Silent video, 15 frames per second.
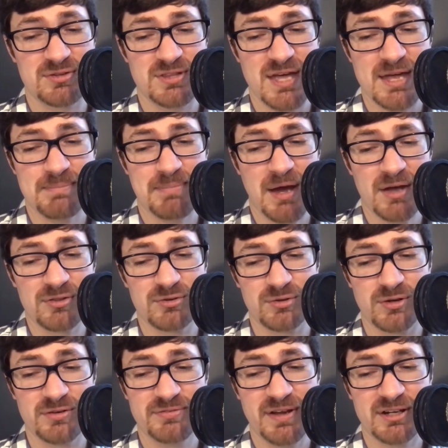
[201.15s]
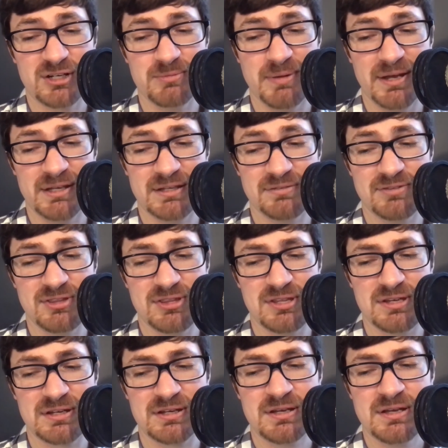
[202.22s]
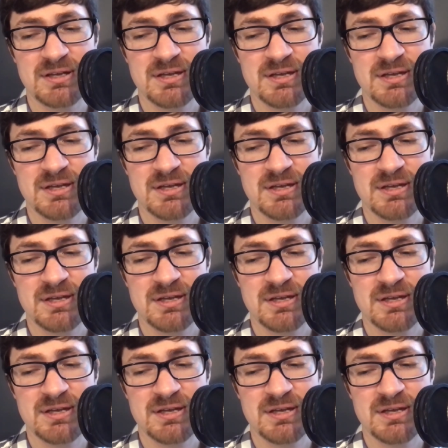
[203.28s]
that bothered or affected by a given thing,